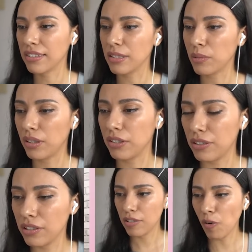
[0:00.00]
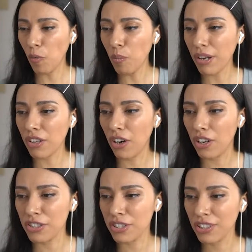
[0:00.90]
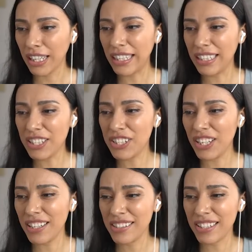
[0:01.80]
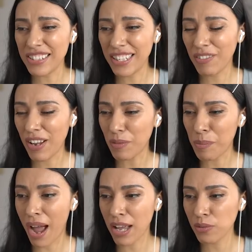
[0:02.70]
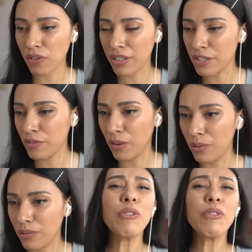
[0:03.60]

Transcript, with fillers: that's what I'll do. Oh my gosh, he legit doesn't even have a password on his phone.